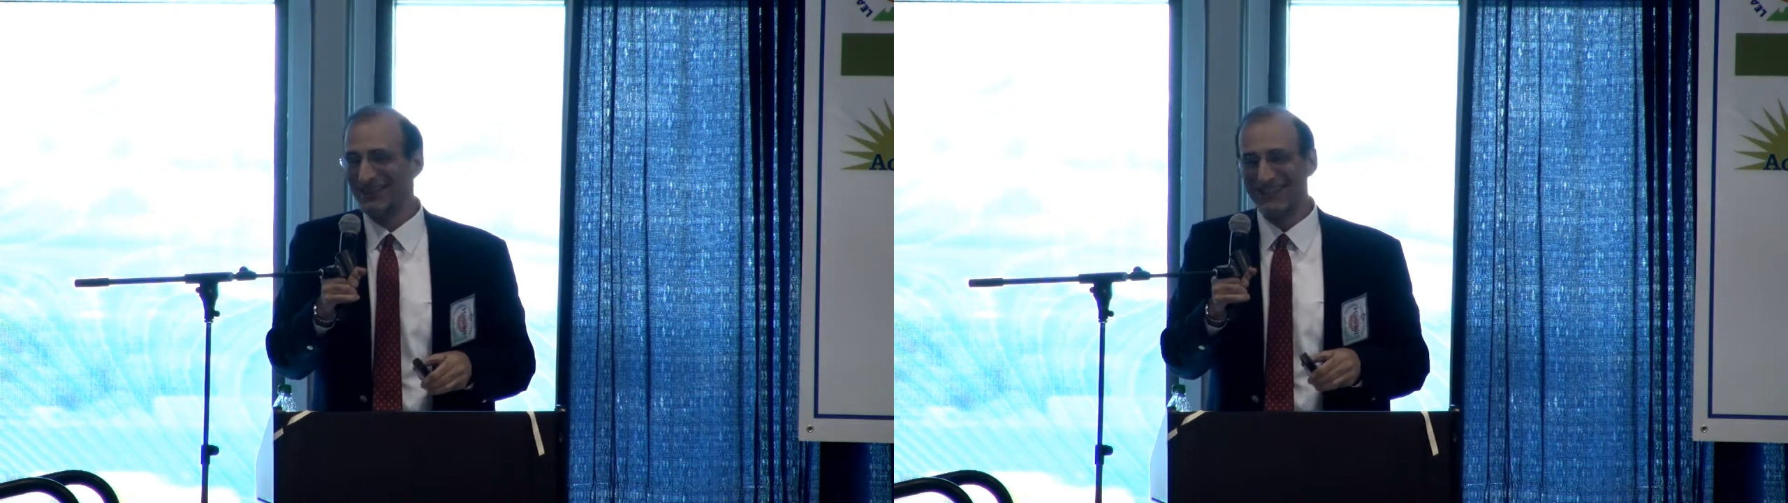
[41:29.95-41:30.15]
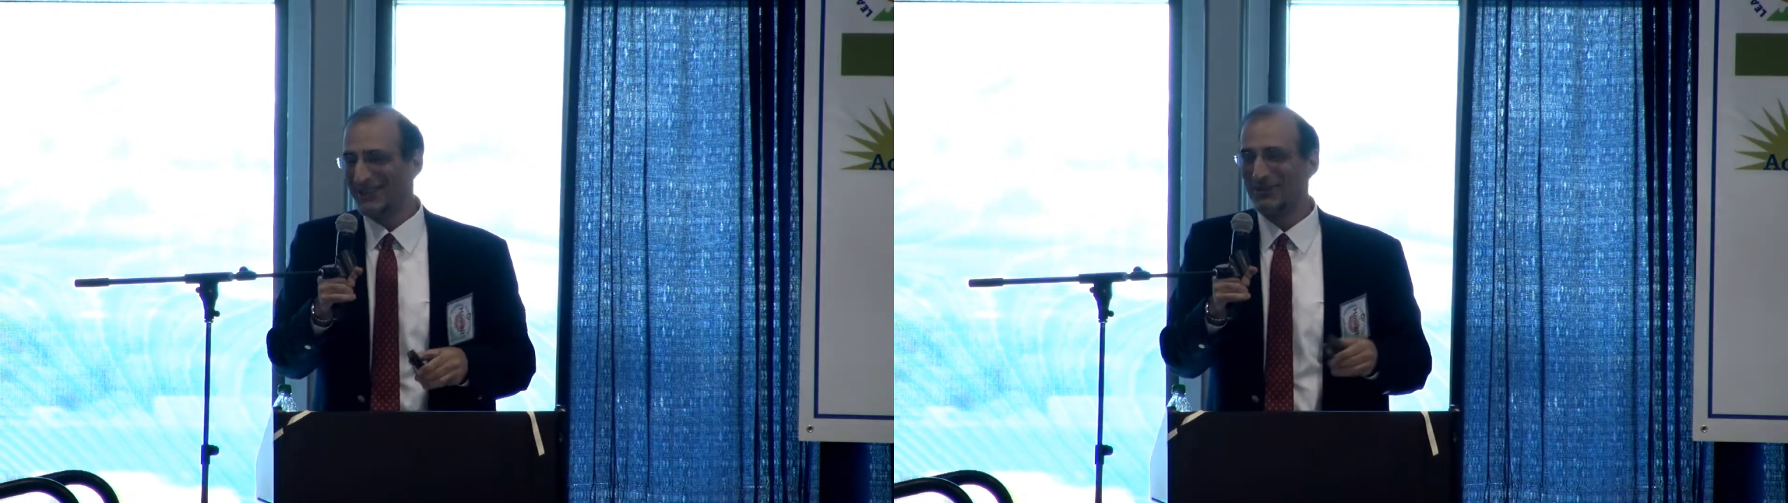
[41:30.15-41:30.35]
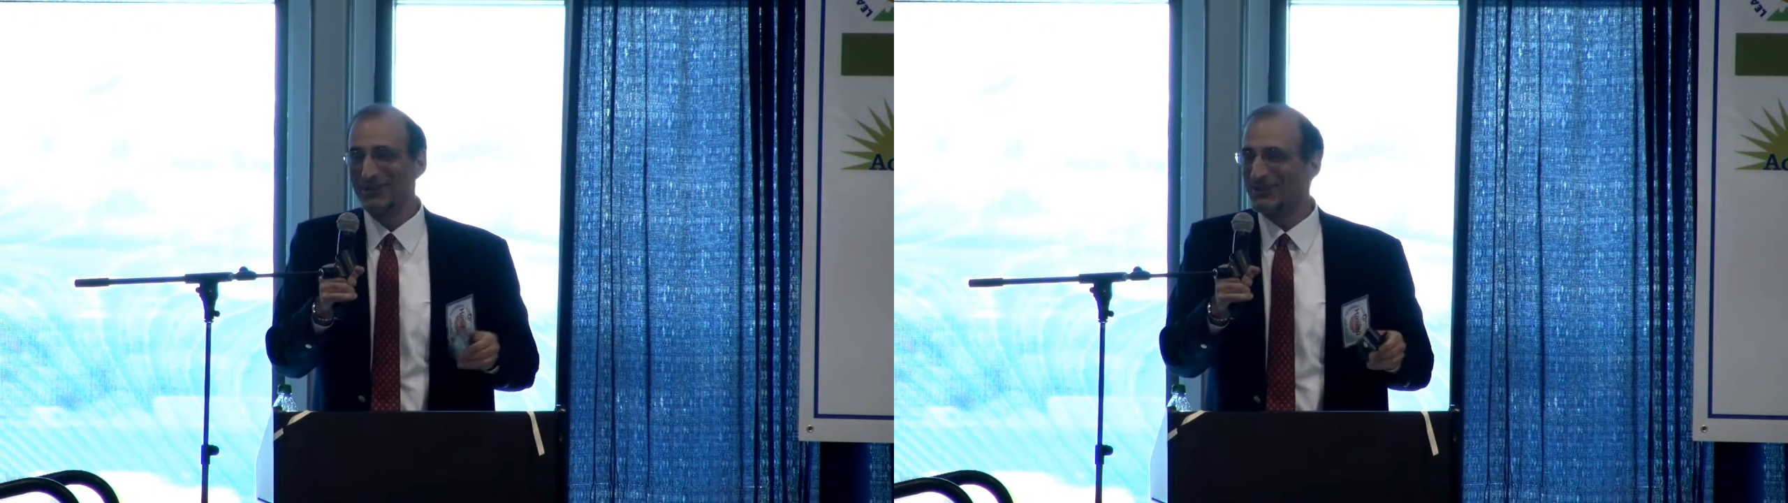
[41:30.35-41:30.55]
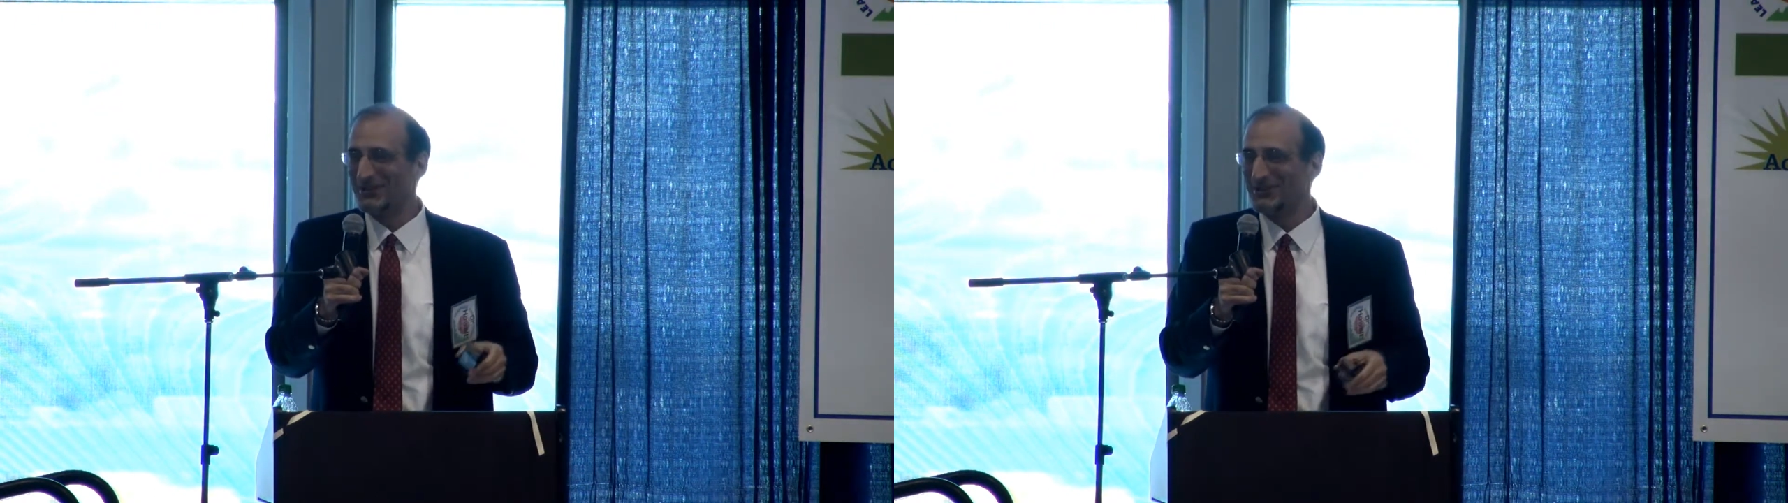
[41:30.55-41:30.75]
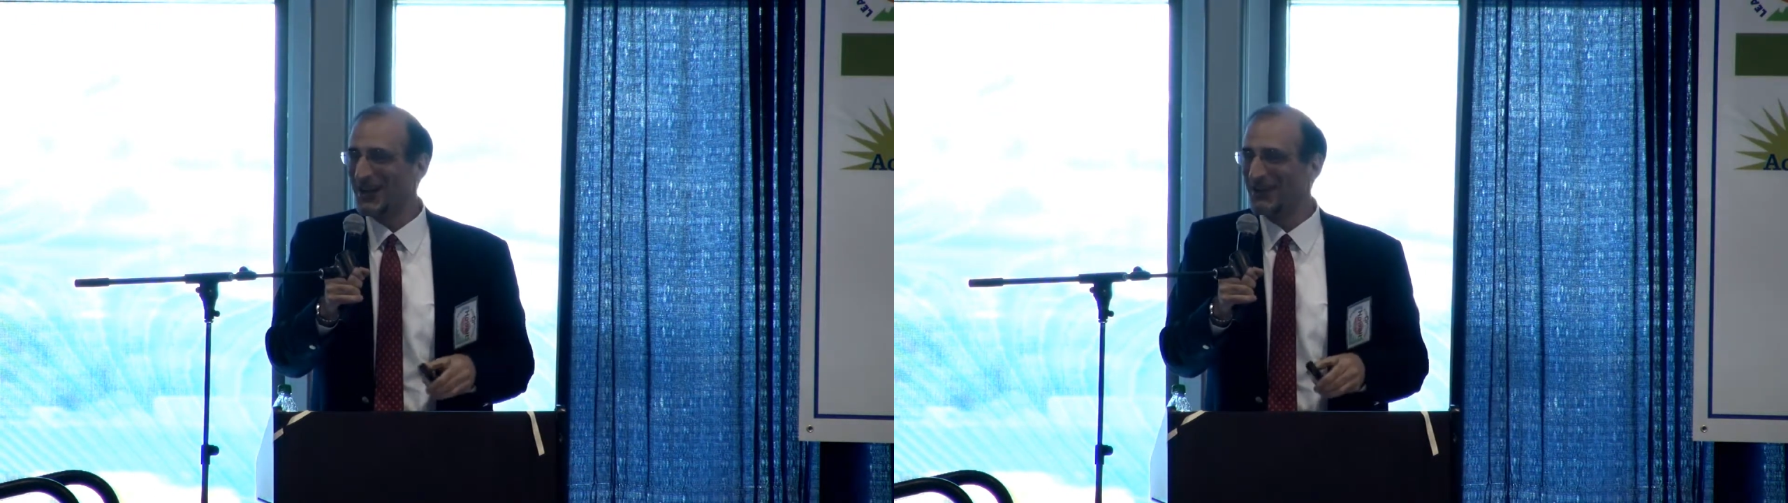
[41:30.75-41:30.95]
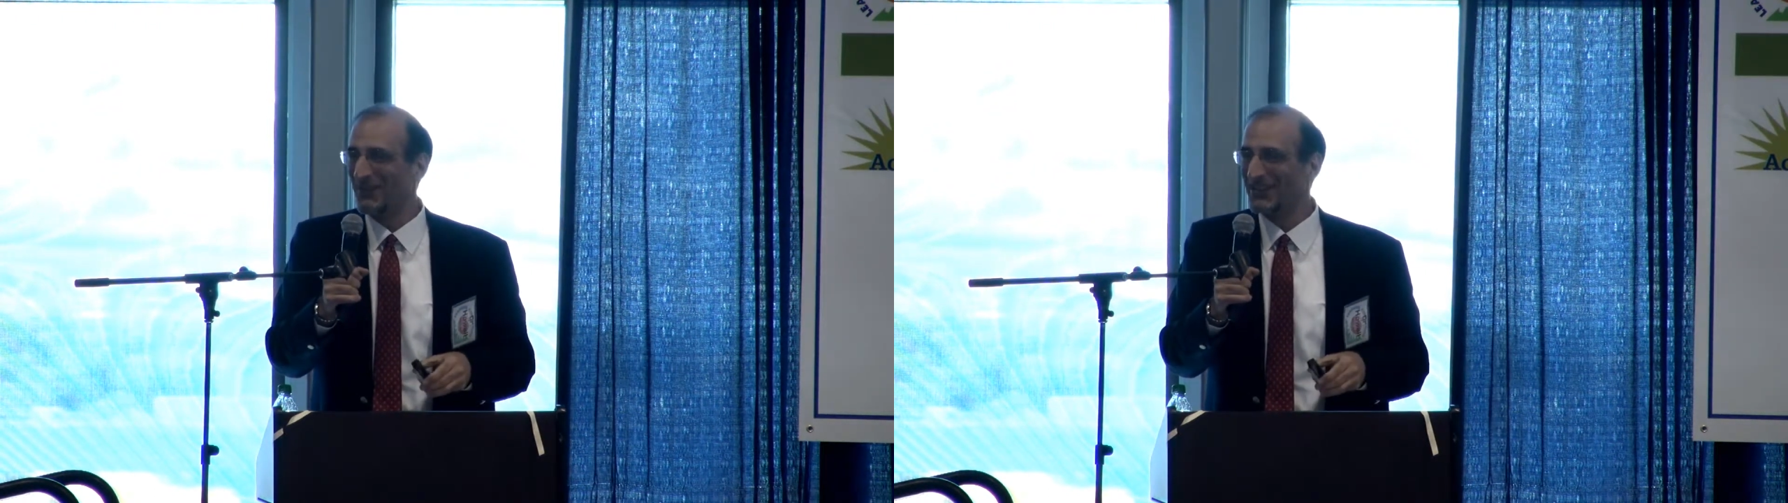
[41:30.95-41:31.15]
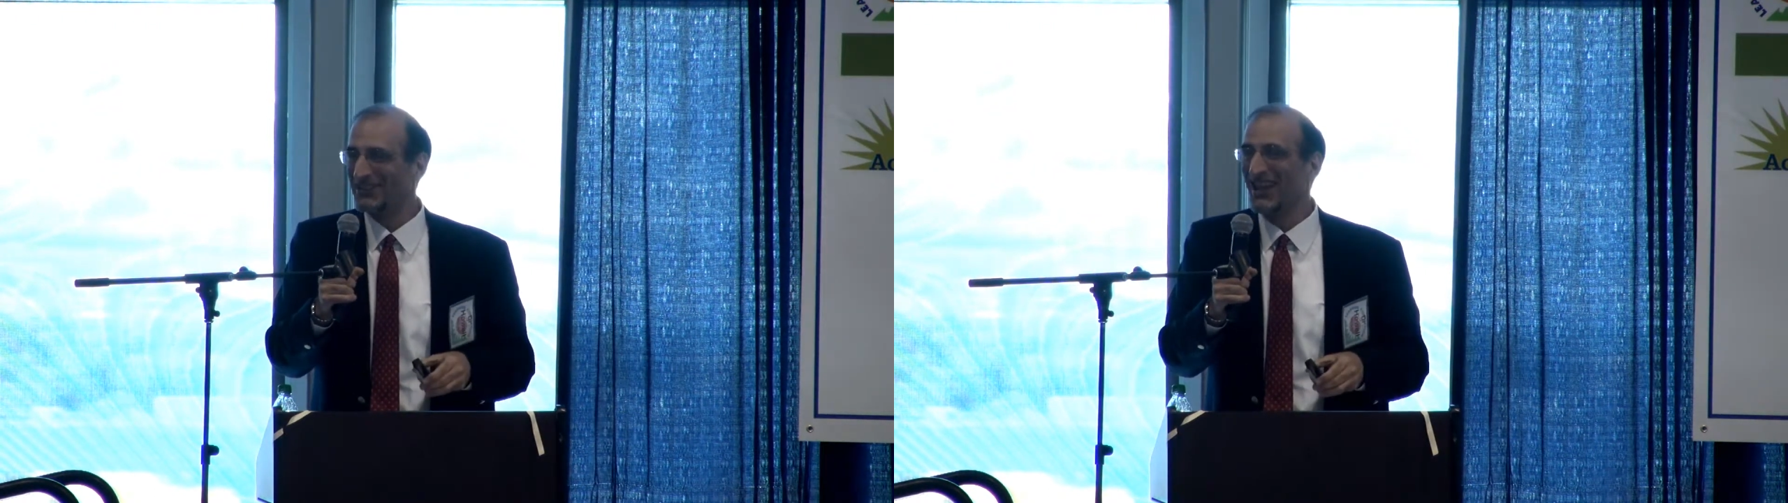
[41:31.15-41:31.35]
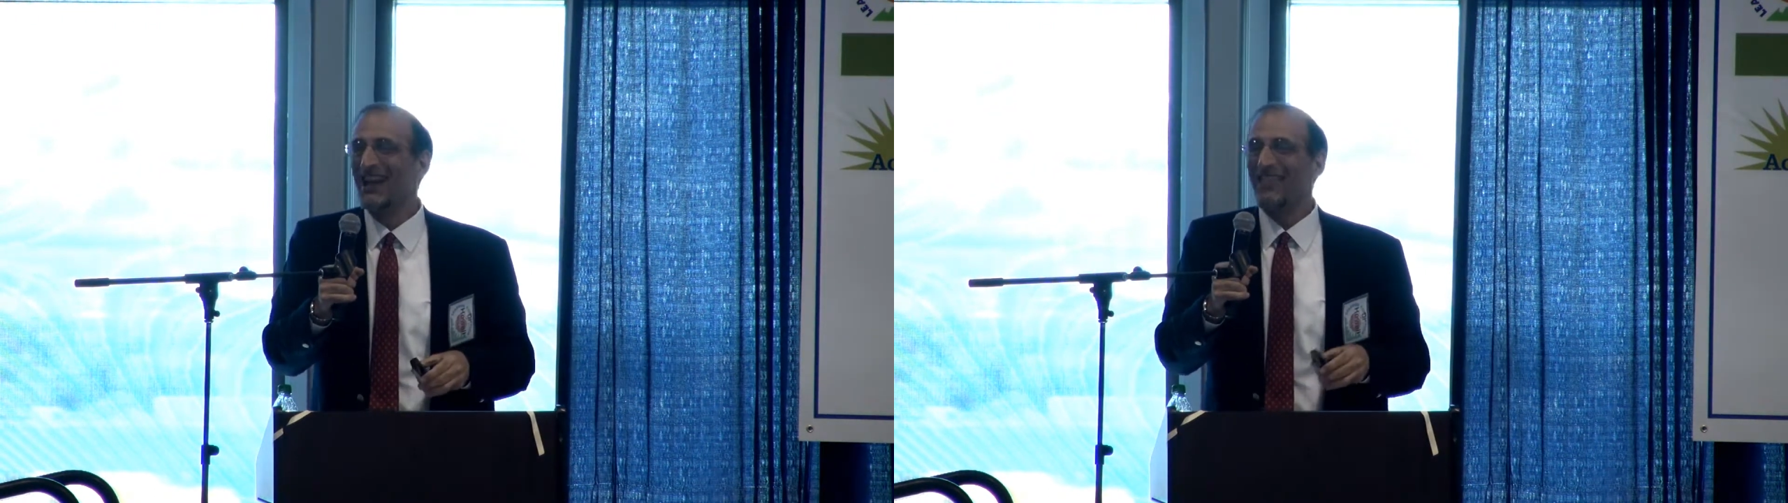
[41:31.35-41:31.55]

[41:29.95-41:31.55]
in a real cool way because